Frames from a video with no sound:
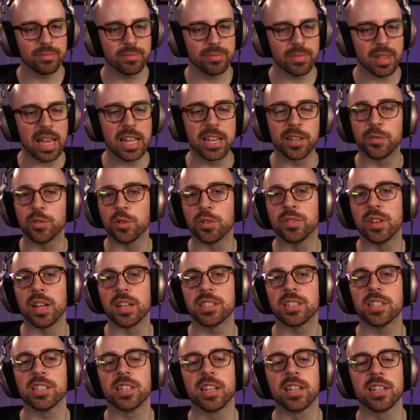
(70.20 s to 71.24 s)
And if you have not
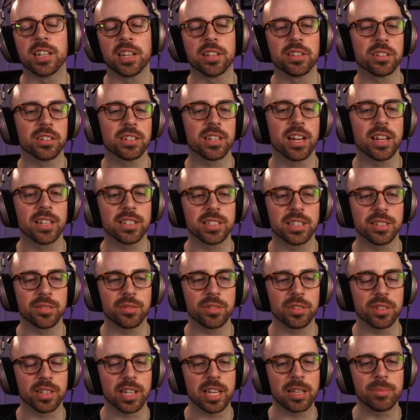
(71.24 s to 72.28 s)
seen any other content
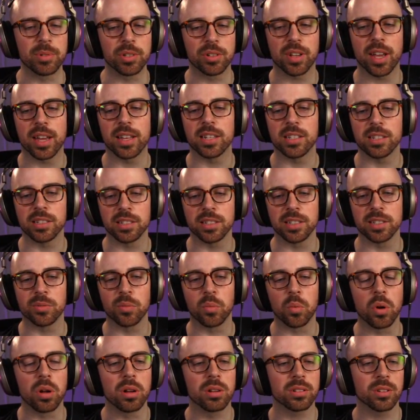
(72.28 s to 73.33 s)
for the game, you can indeed
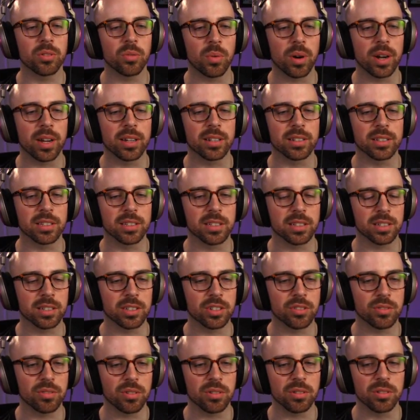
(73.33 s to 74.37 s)
walk around the
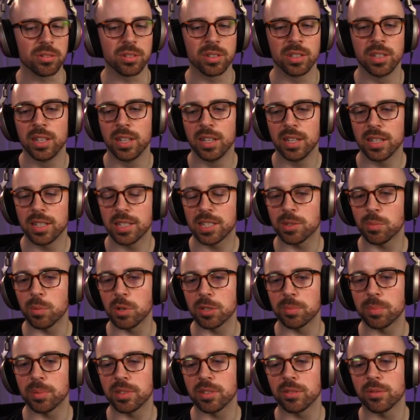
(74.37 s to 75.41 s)
control,
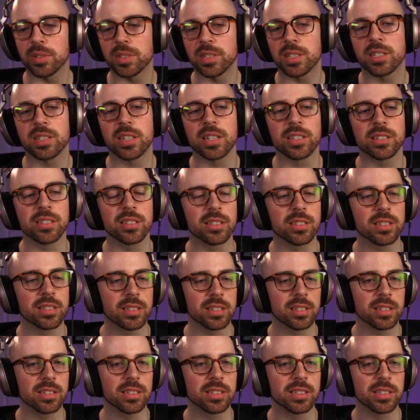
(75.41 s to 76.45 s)
switch between stations.
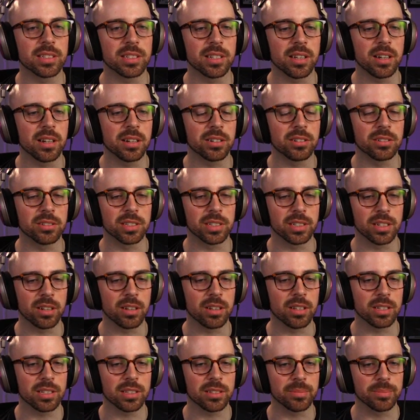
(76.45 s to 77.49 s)
It is utterly
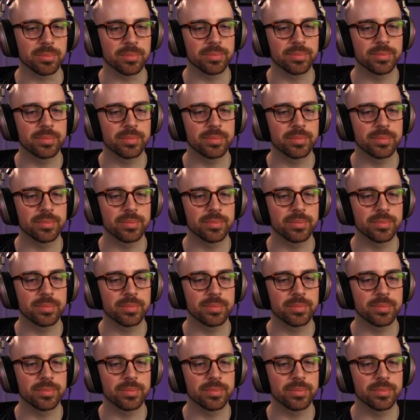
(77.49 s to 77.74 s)
awesome.